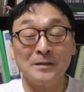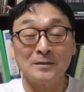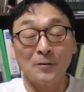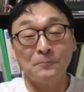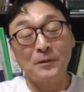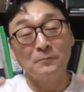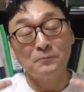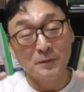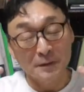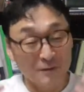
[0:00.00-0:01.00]
so
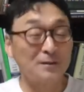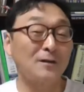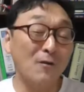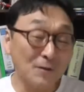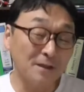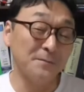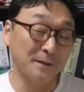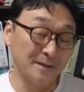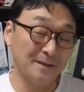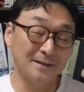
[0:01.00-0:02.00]
because the
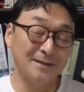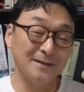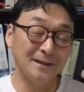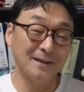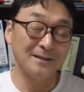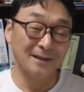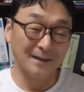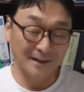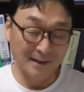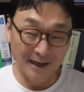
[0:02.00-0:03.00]
Artemis is a
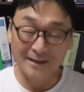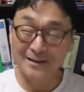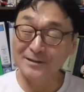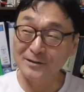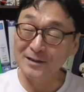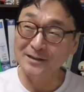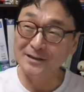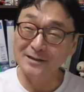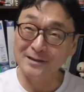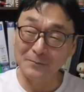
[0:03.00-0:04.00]
goddess, this
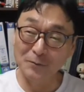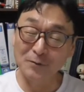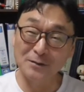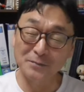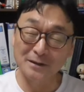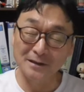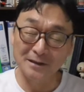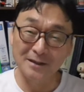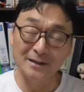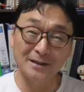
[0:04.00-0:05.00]
is supposed to be
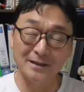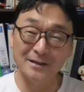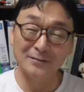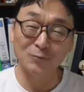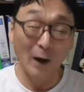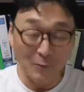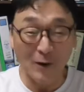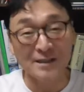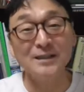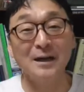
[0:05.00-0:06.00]
she. Why
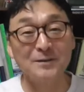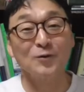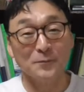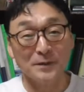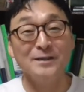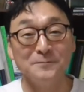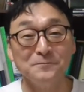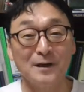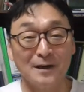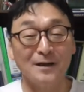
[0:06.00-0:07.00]
why she have so many
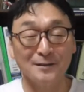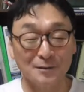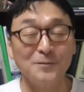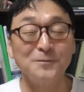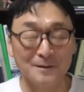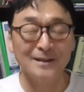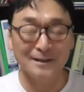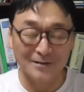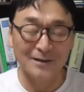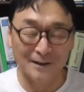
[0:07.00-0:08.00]
uh, you know
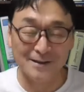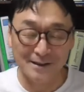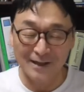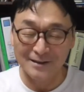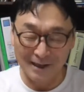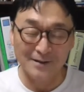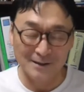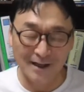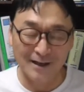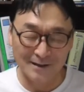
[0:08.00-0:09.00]
things and uh,
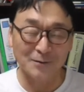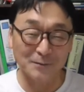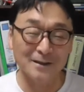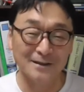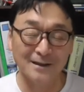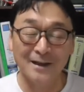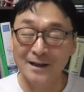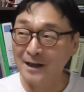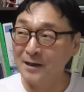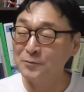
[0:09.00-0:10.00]
she has so many
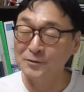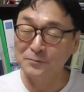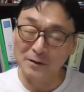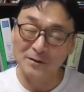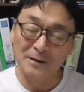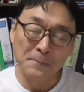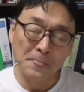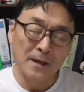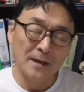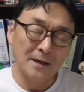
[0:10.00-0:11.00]
uh, boobs because
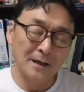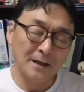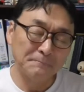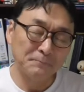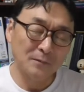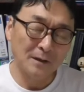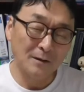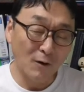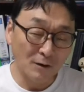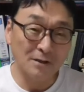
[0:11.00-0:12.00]
uh,
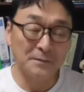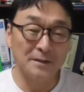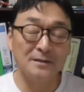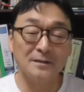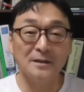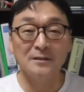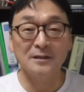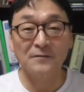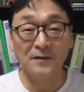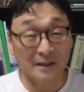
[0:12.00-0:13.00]
Artemis is
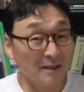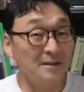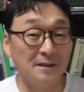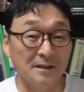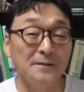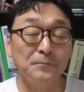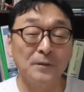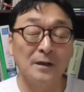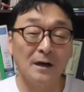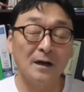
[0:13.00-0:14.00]
a fraternity
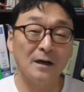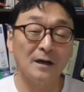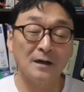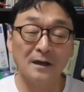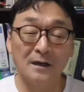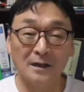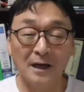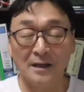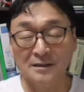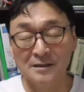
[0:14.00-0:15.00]
uh, uh,
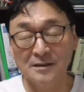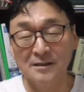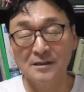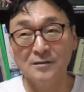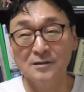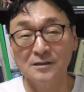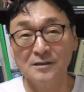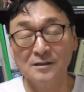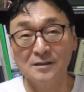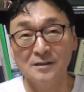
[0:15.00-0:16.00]
god. She she
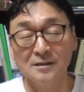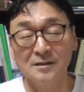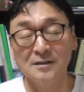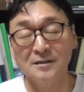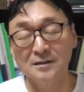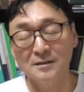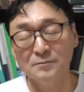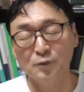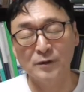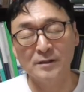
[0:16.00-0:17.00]
she she she
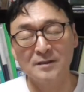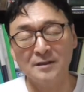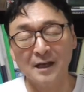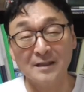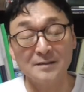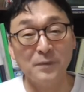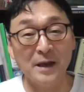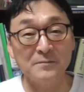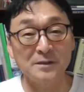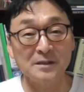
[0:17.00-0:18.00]
brings lots of
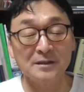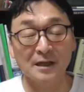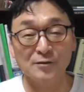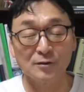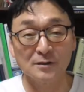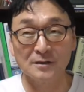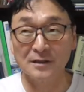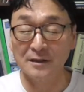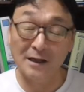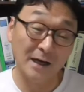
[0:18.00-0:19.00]
baby. She's actually
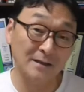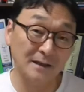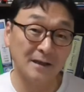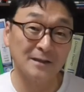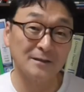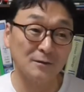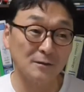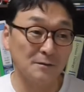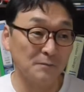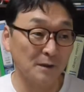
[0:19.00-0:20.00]
the god goddess
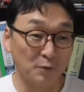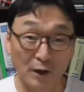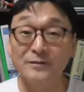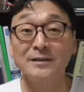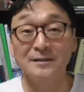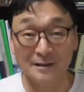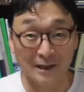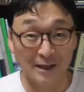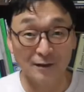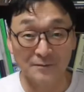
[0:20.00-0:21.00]
of pregnancy
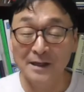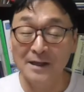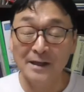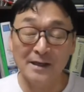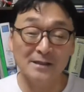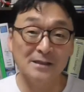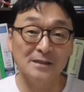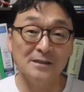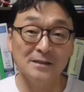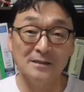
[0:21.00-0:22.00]
kind of, and
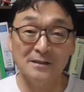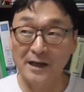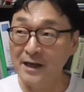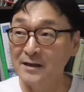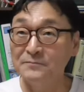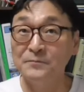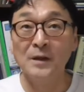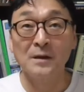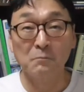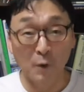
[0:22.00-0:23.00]
she gave
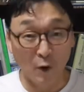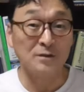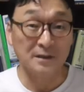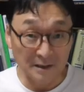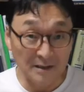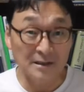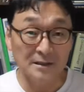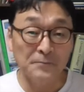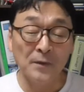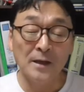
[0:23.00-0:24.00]
birth
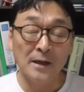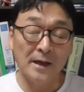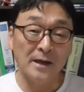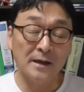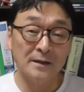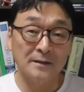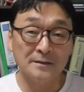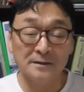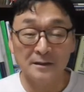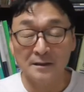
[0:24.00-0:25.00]
easy
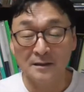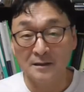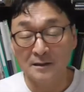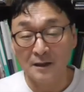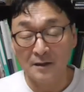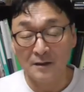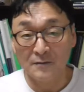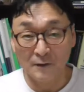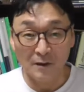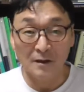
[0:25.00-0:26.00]
and uh,
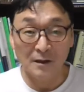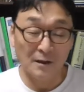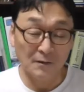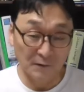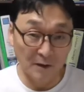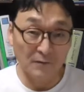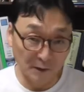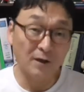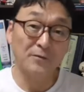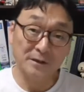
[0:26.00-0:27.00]
uh, uh
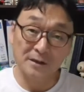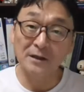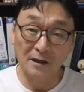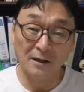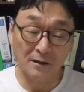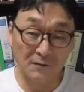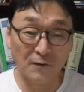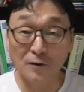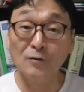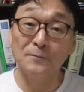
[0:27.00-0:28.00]
fertility uh,
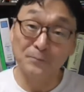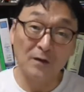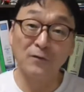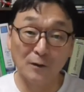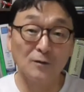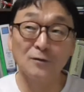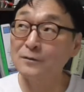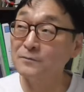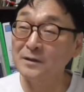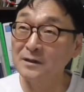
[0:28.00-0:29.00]
fertile
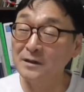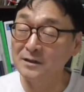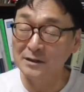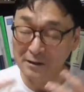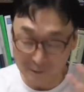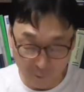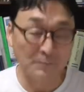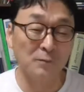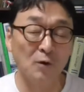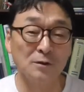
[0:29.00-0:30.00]
fertile. She's the
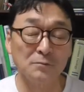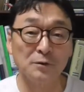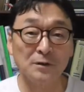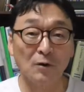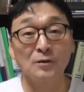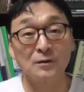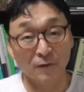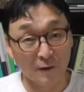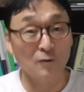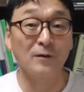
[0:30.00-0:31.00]
one going to bring the, all the
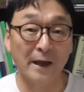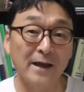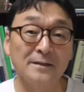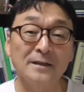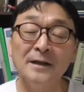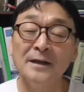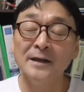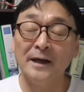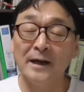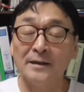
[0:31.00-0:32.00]
fertile land,
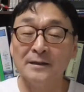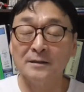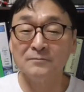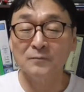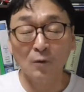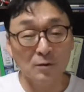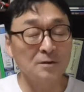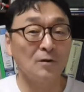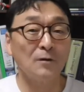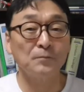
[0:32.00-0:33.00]
and um,
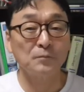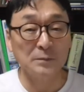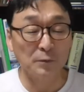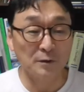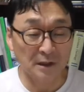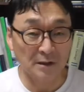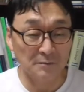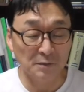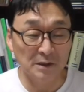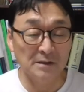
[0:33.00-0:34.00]
also people start
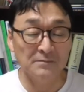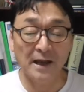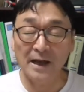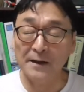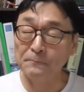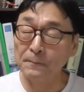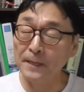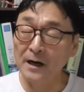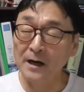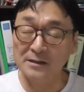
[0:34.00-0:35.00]
to believe that
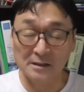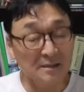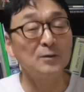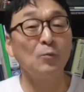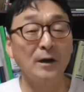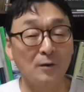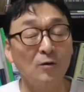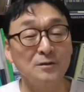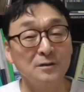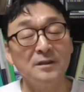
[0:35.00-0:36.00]
uh, she's the one
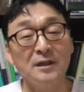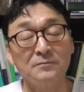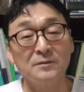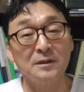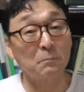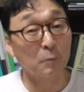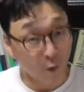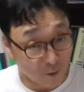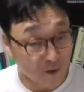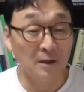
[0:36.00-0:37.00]
going to give the
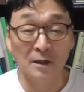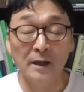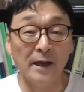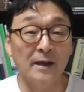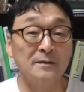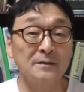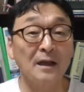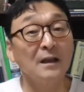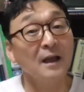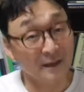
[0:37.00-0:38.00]
birth and the
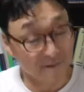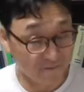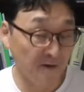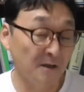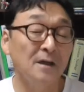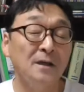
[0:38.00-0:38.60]
life,